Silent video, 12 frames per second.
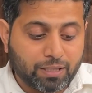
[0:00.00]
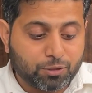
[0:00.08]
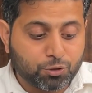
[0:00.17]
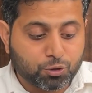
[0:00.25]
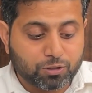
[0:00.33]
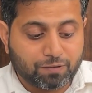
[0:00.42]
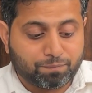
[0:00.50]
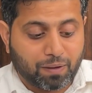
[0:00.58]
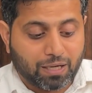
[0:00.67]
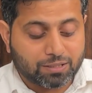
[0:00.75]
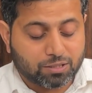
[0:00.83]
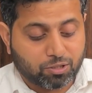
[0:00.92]
that, you should have
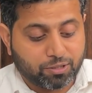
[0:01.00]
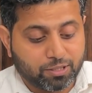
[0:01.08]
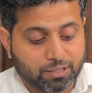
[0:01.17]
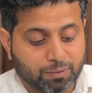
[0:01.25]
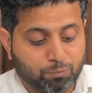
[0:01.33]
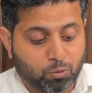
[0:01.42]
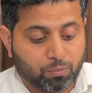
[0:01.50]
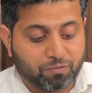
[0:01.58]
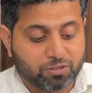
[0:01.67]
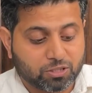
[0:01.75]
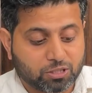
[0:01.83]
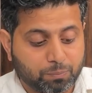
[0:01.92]
passed 3-year diploma with
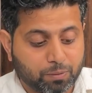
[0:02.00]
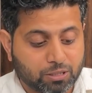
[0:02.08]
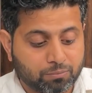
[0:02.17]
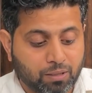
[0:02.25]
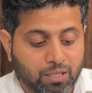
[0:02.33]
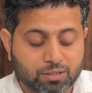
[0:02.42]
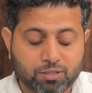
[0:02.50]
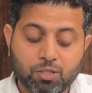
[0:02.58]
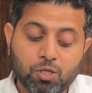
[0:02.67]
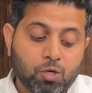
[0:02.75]
60% marks